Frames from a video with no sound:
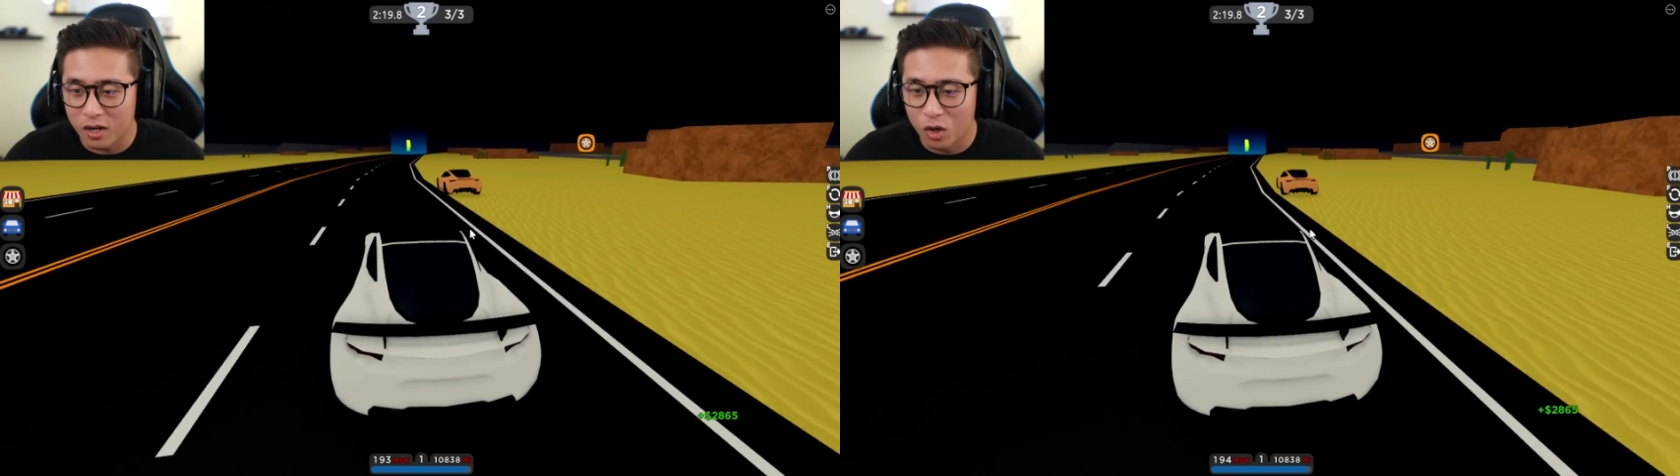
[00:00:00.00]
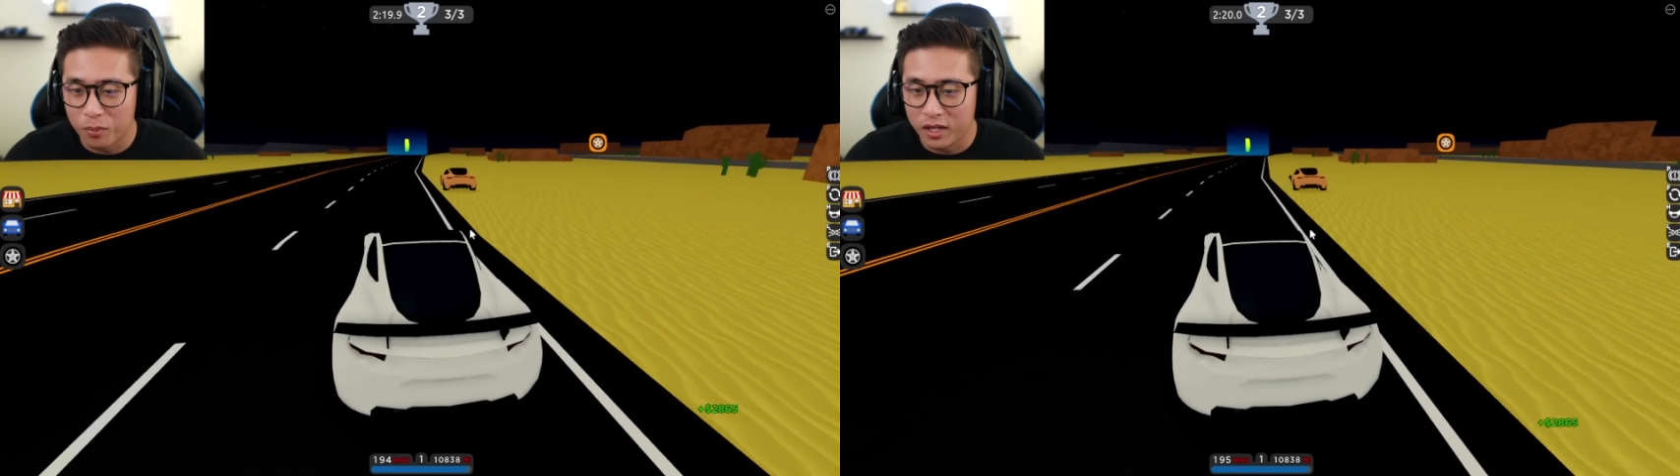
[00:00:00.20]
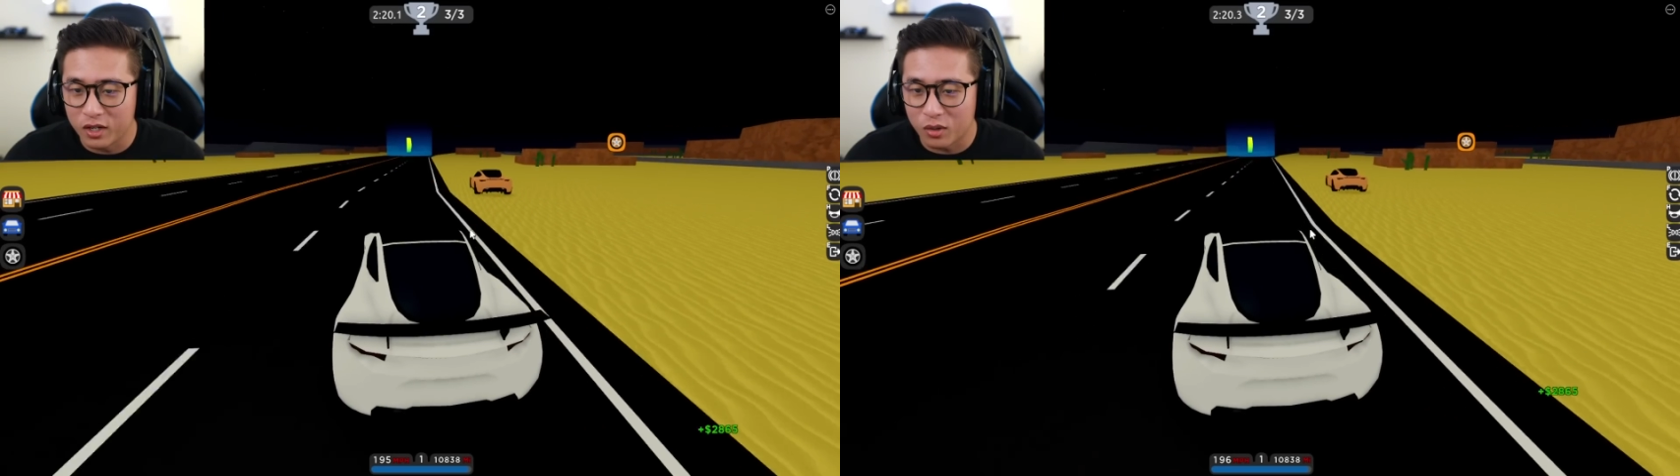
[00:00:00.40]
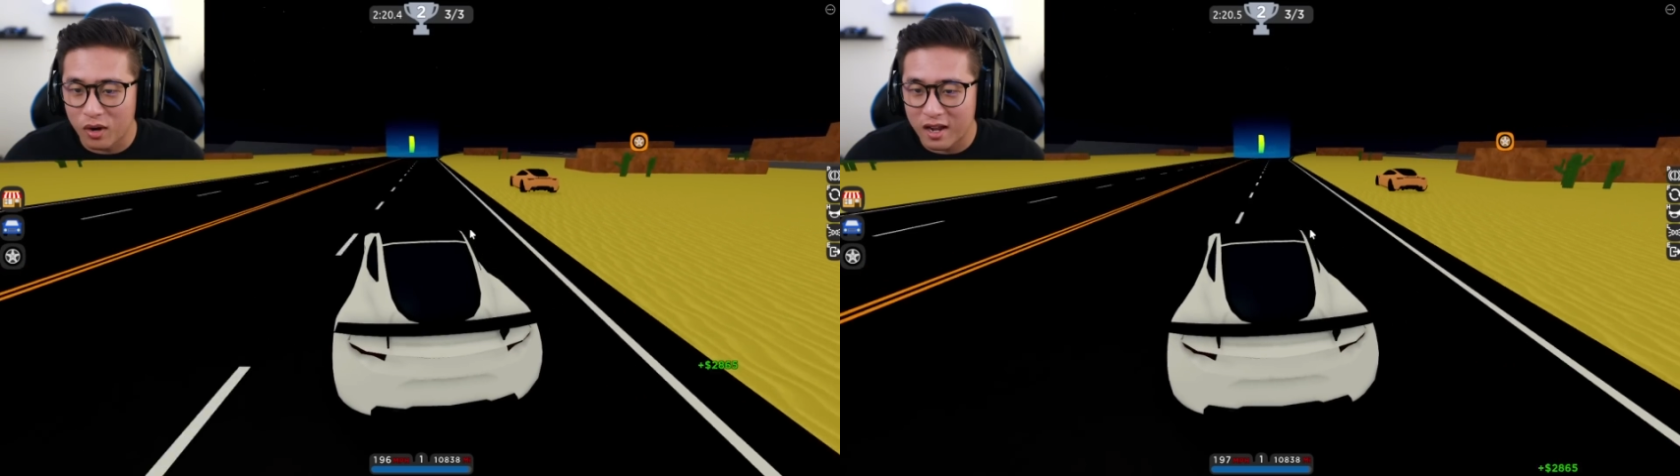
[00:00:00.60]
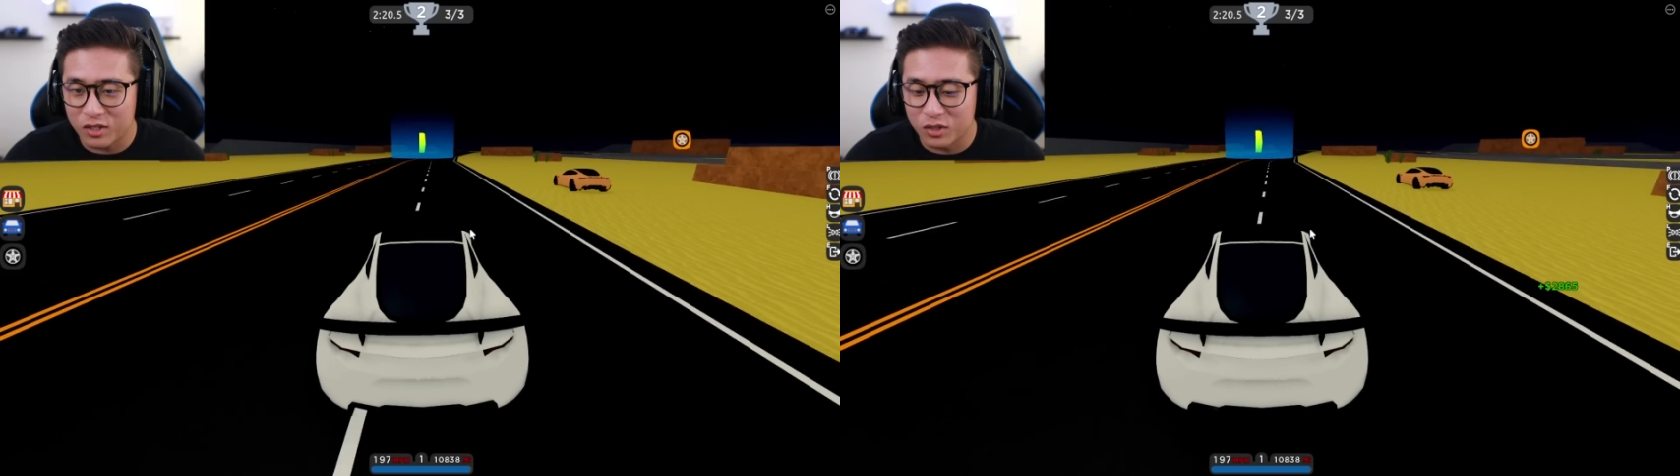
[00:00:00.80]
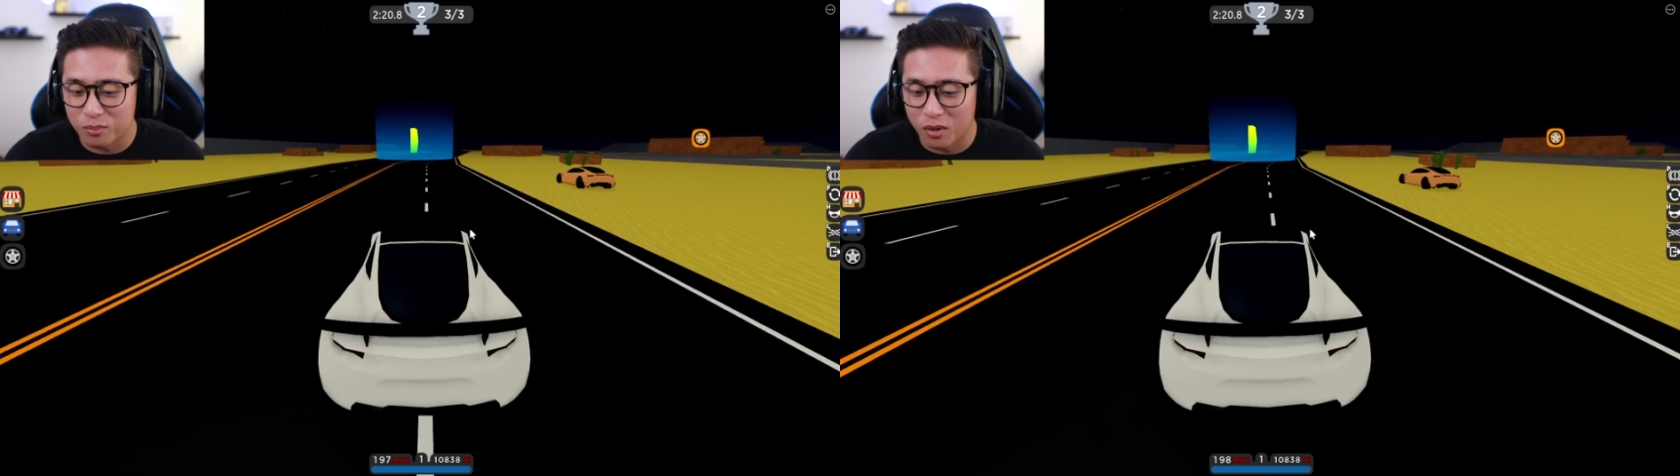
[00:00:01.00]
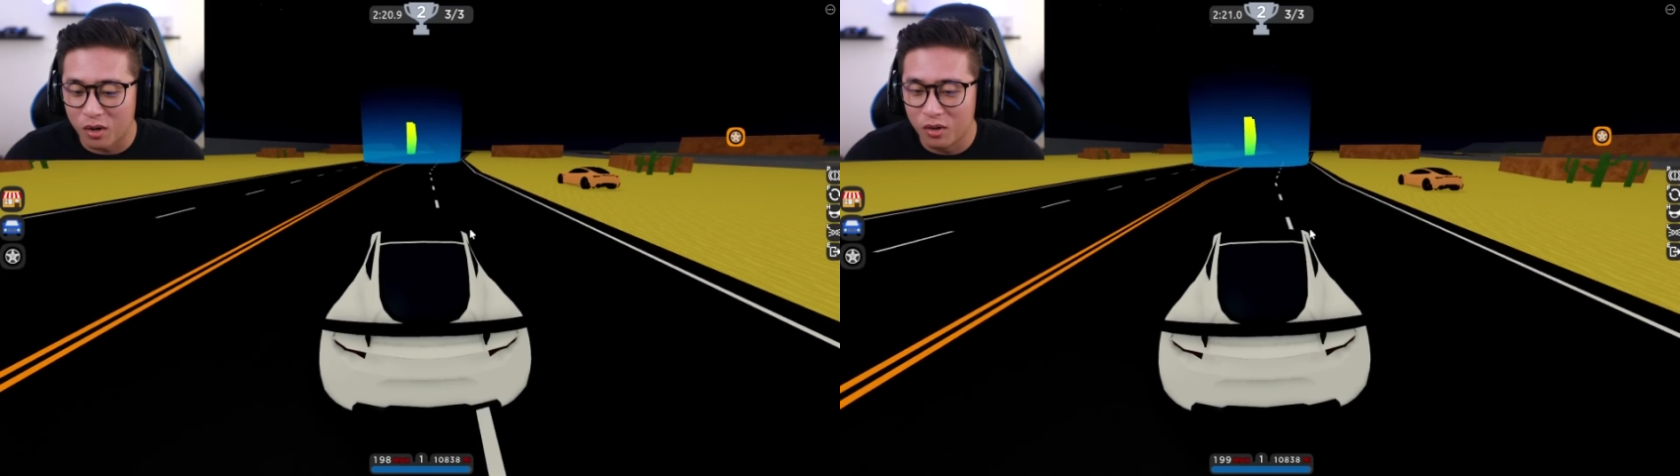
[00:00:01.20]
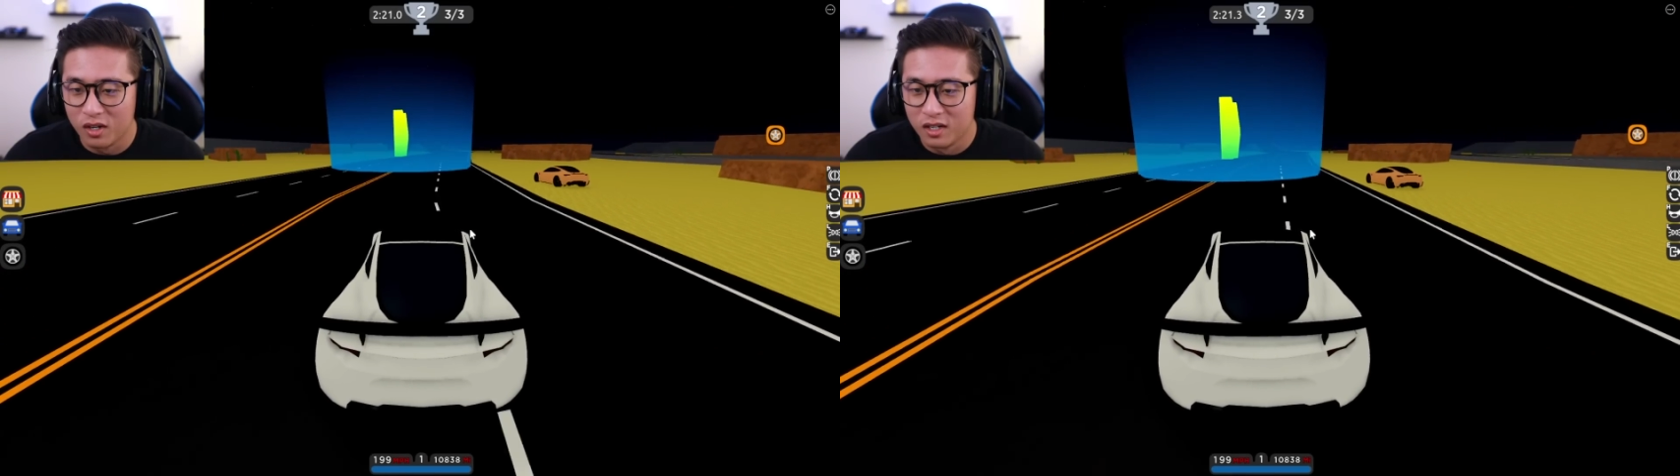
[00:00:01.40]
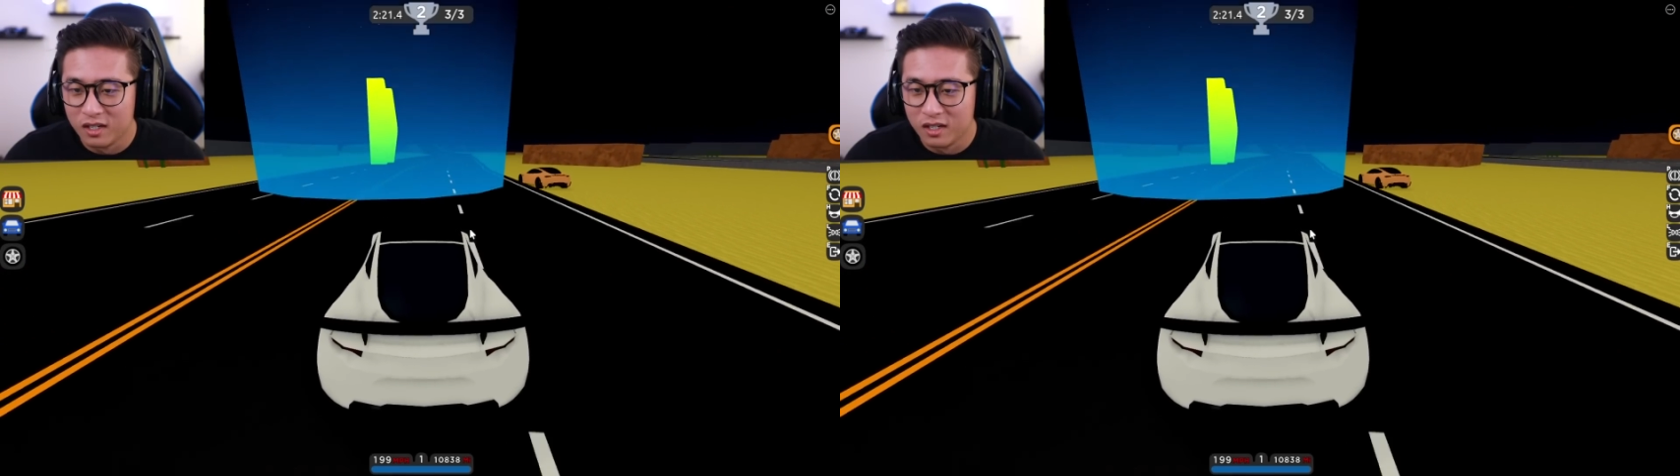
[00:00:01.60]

I hope he crashes, bro.